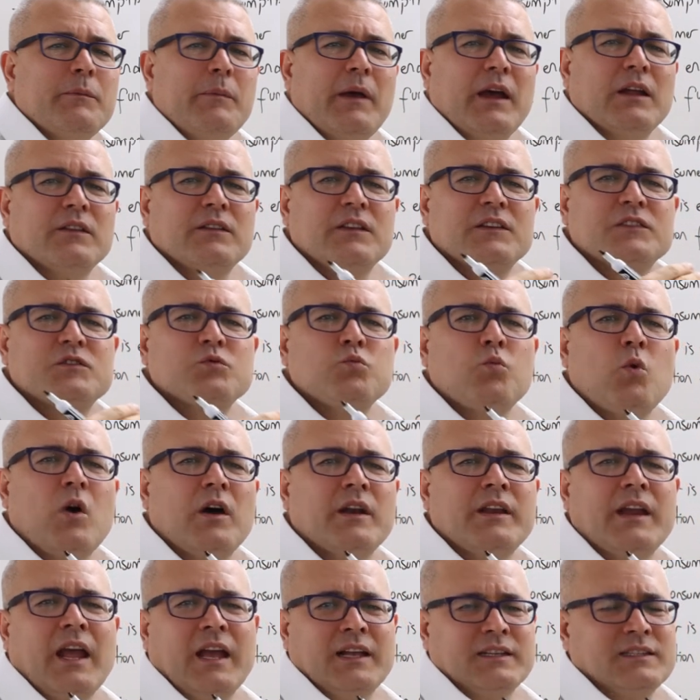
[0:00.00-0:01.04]
about this
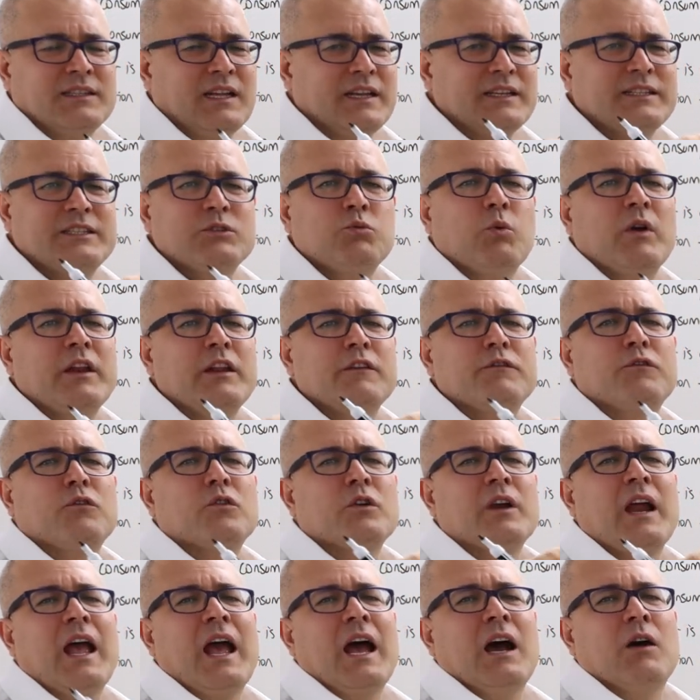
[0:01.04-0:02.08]
one as like
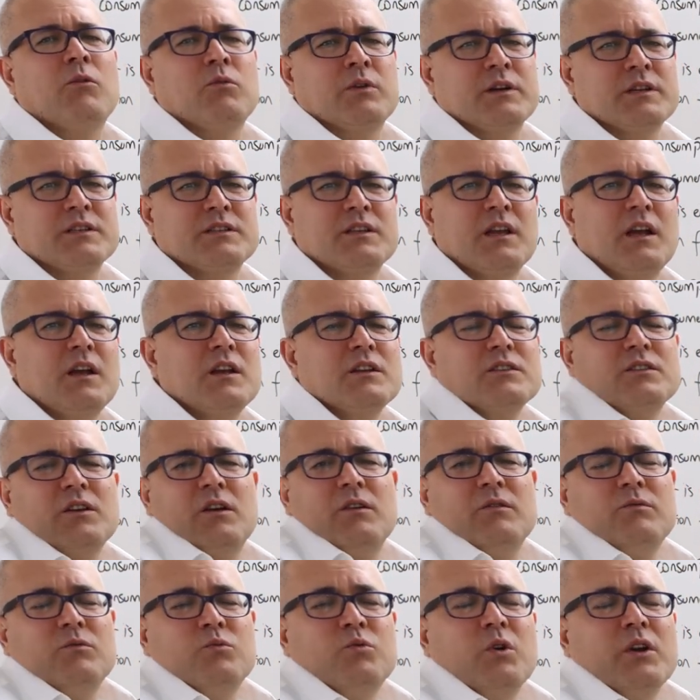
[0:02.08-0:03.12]
24 hours.
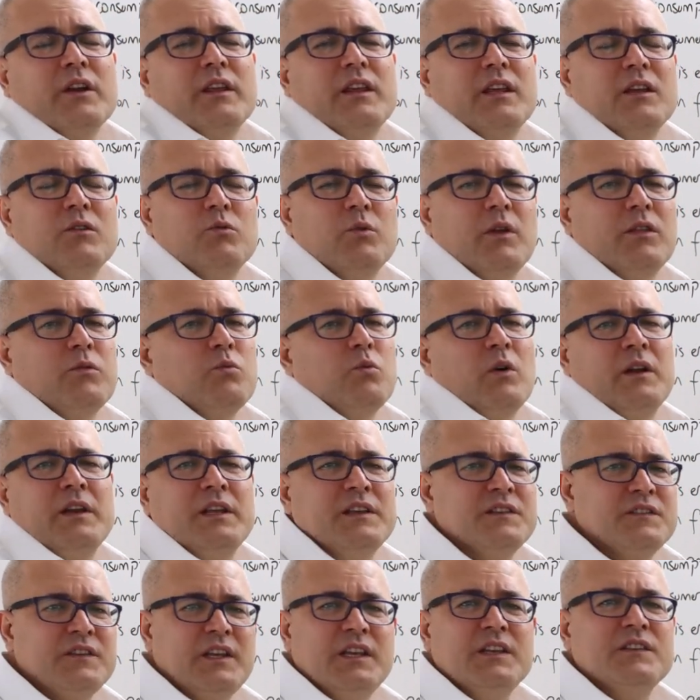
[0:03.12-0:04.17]
So working with one
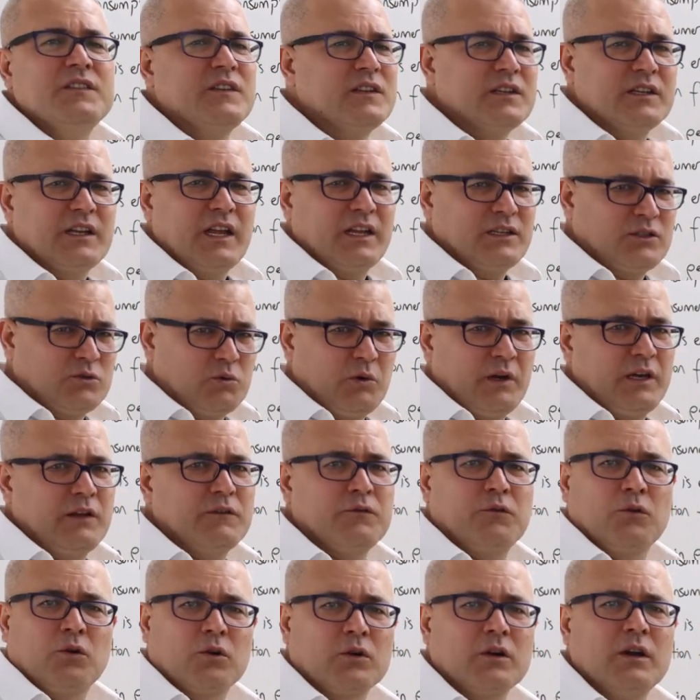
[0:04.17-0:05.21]
is easier than
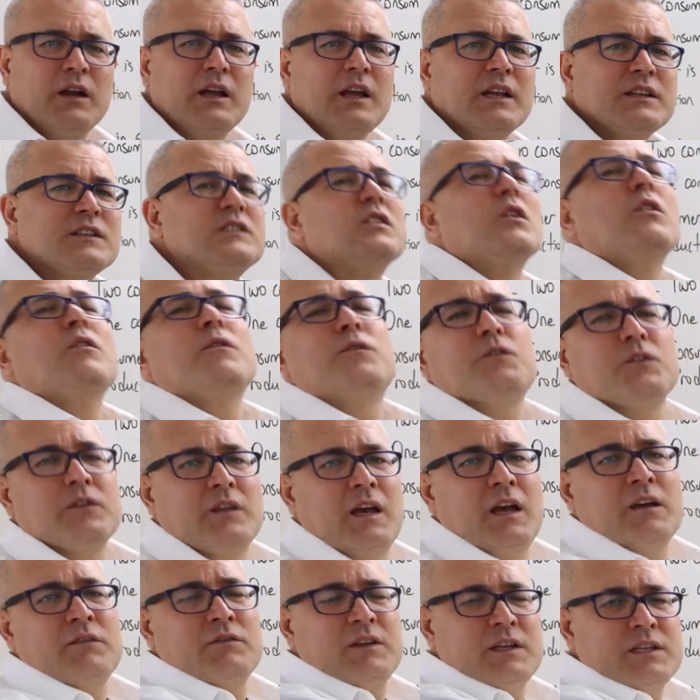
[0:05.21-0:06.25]
24. So for
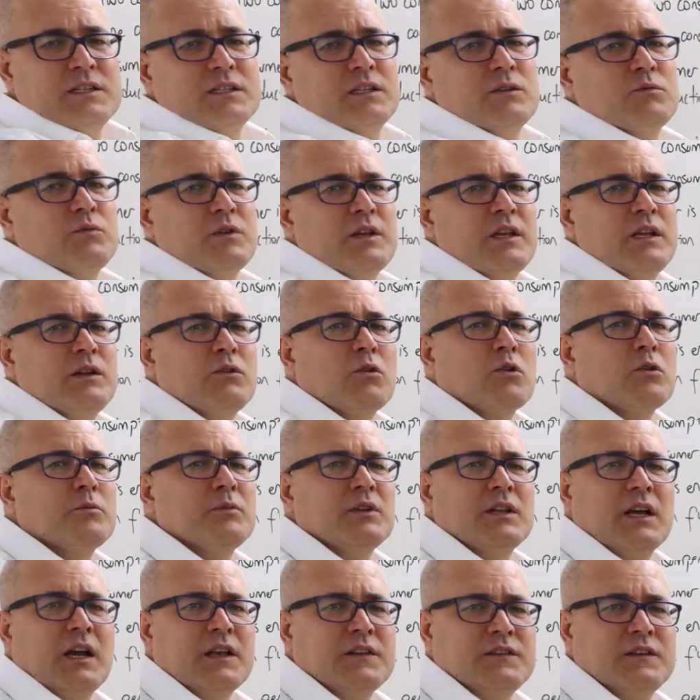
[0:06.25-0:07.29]
that reason, we
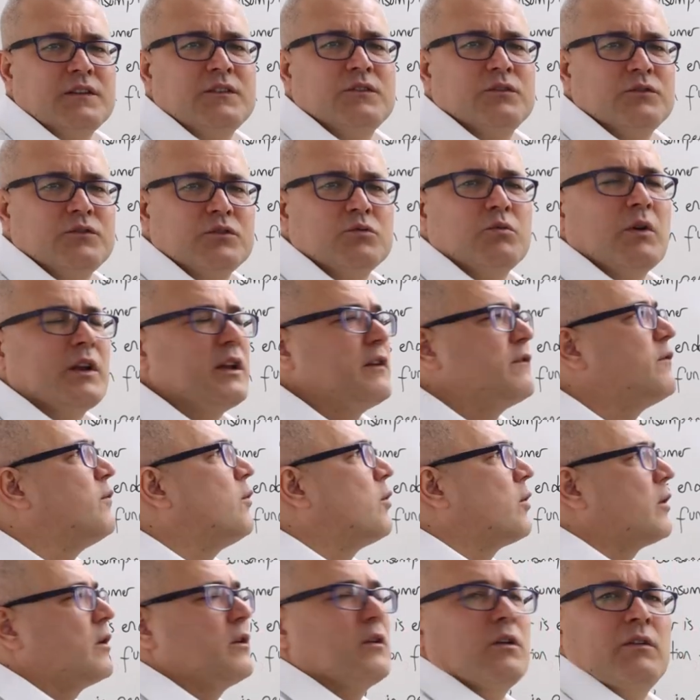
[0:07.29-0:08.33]
normalize it to
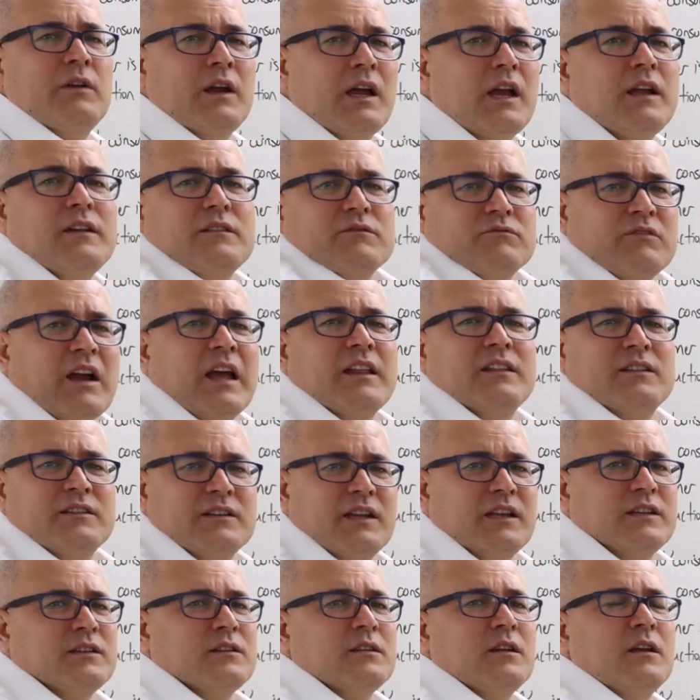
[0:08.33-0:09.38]
24, all right?
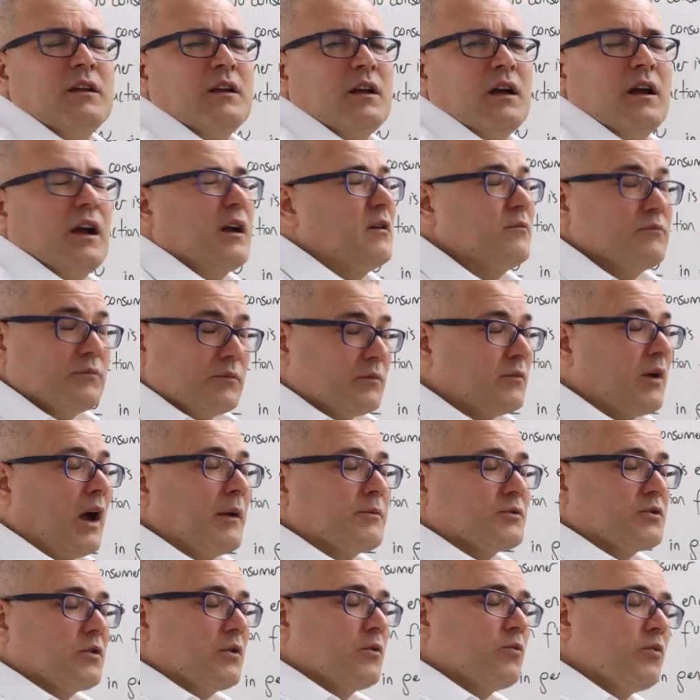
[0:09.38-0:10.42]

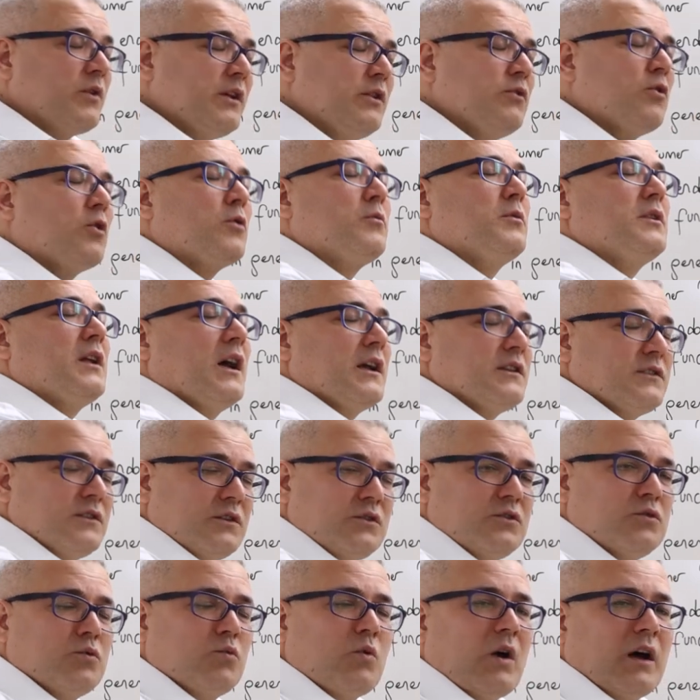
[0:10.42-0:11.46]
We normalize
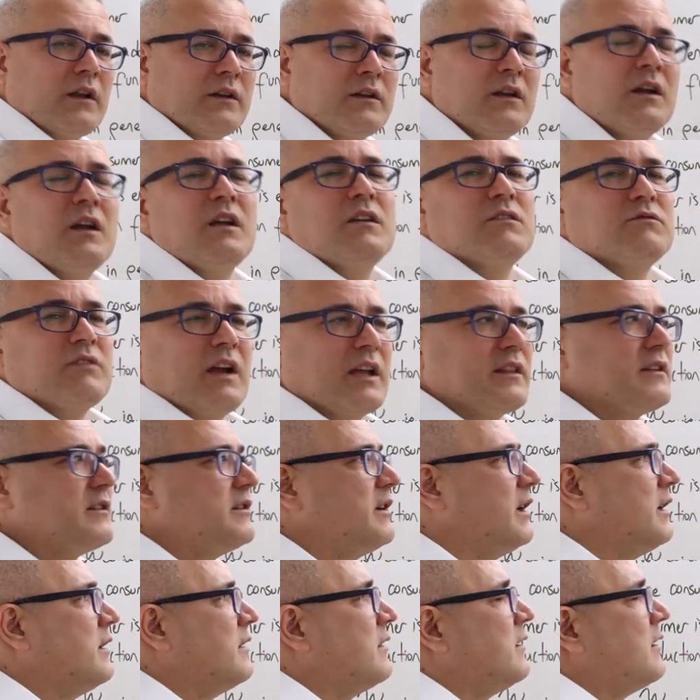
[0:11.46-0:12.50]
it to one
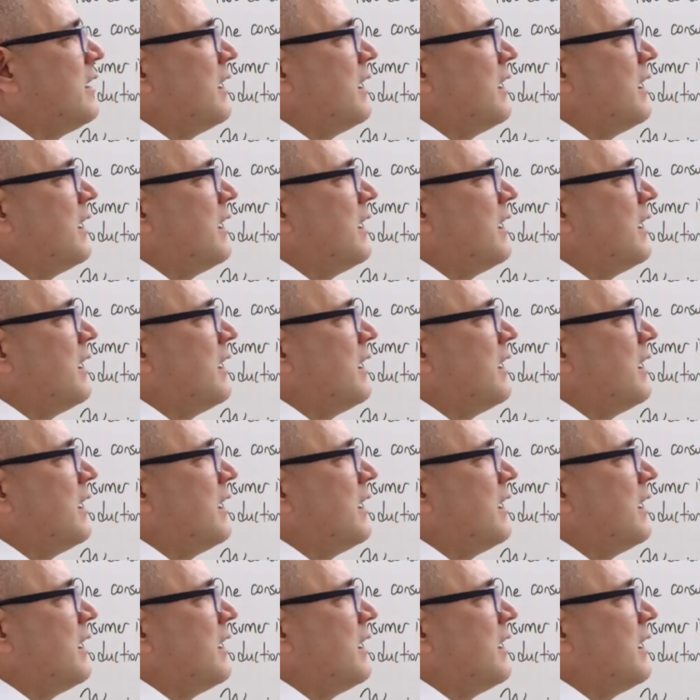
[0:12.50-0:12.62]
rather than